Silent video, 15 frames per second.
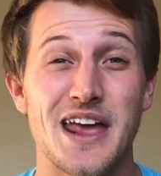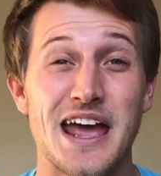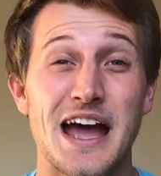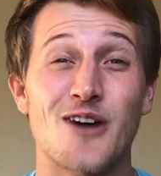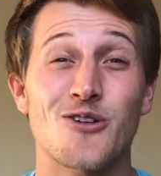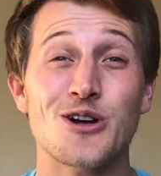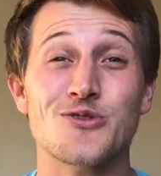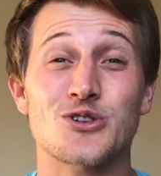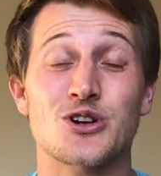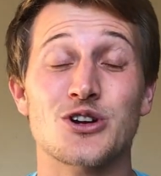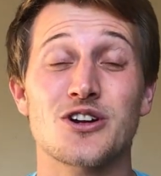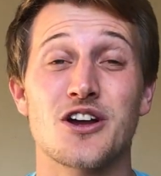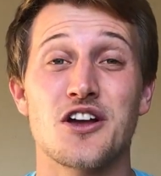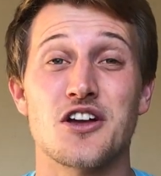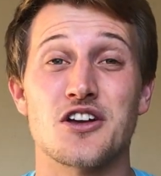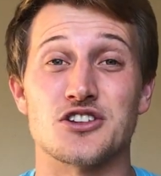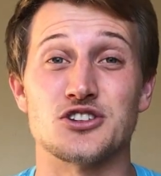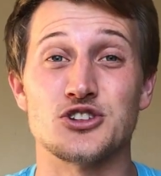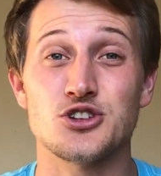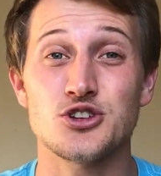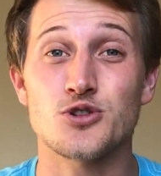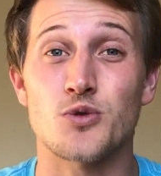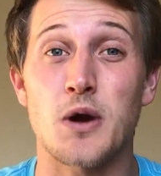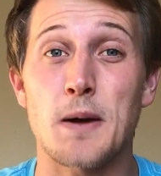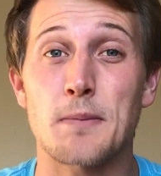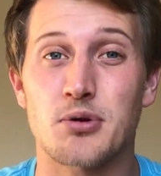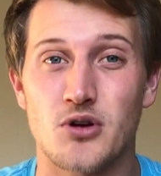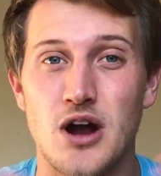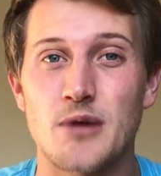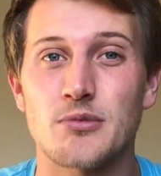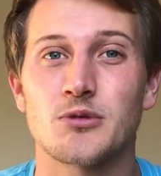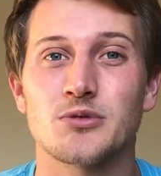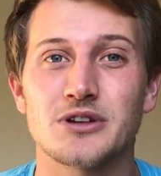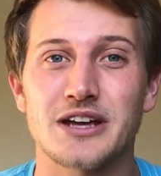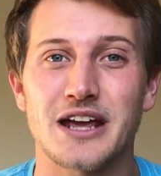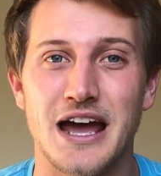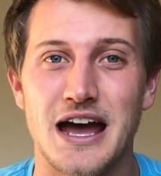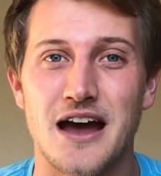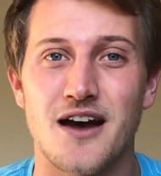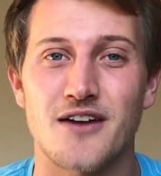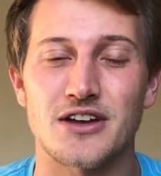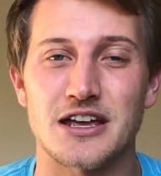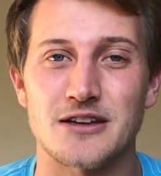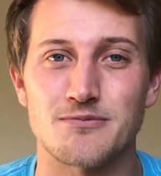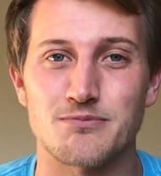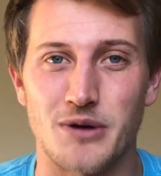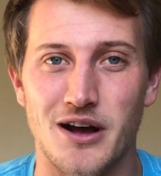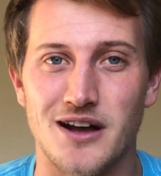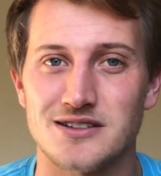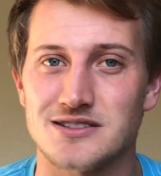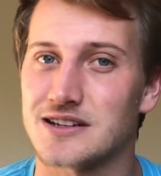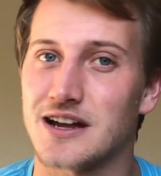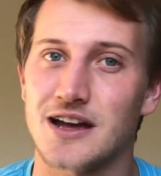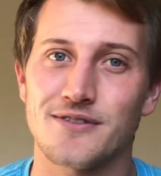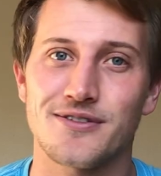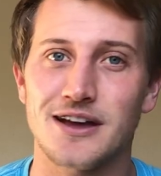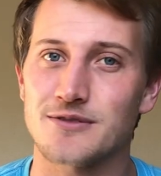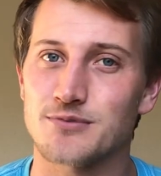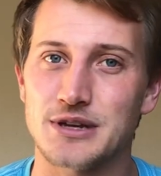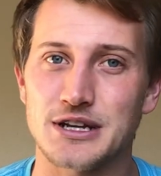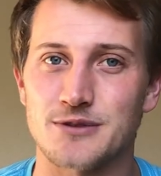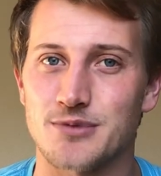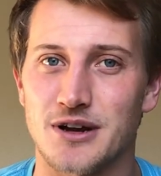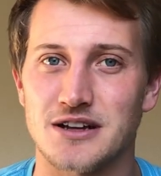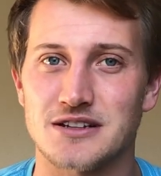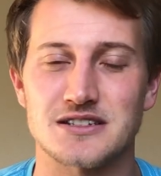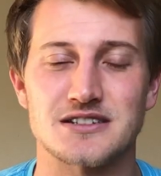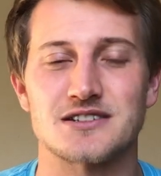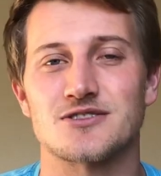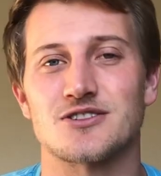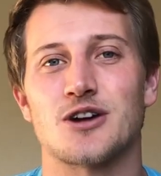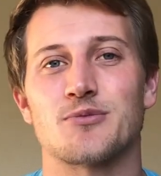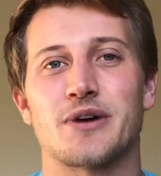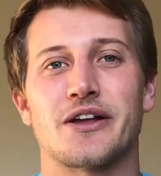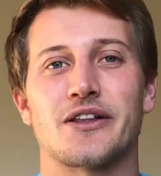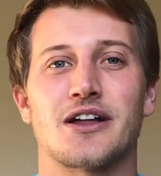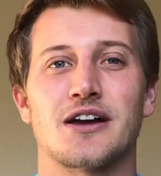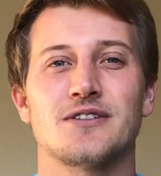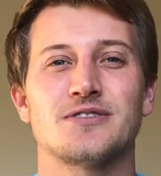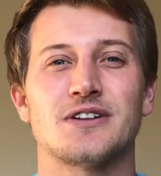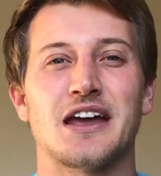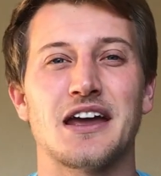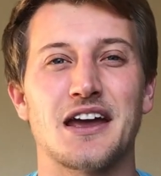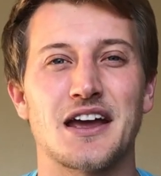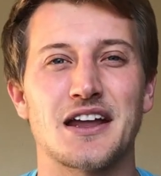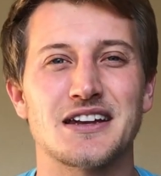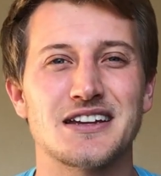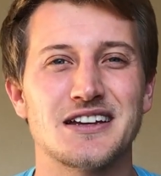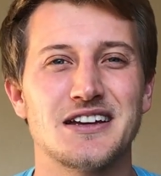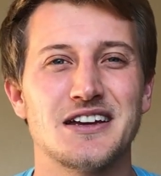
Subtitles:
However, you probably have a boss, and I've had many bosses throughout my life, and